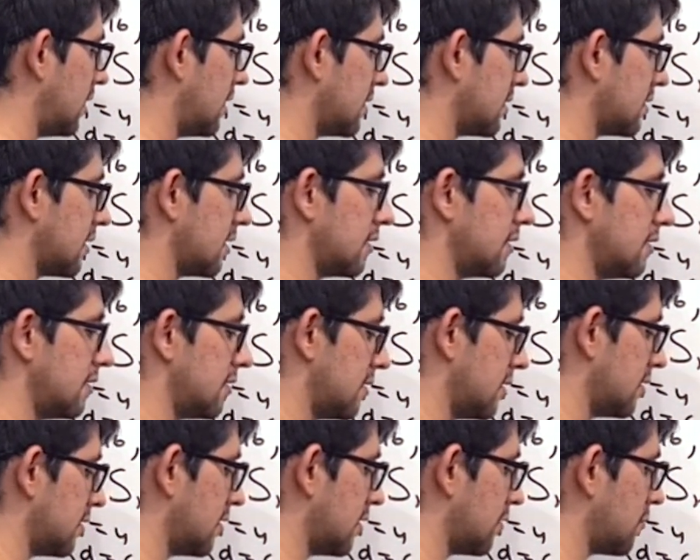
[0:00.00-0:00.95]
let's say
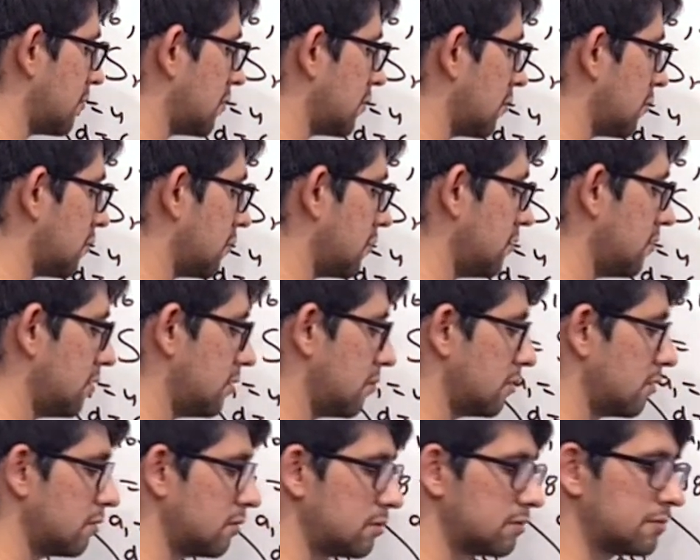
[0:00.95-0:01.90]
distance equals to
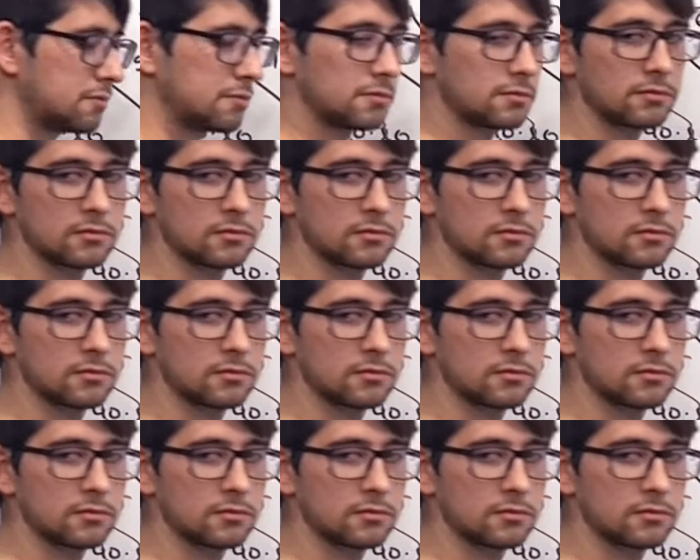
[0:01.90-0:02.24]
2,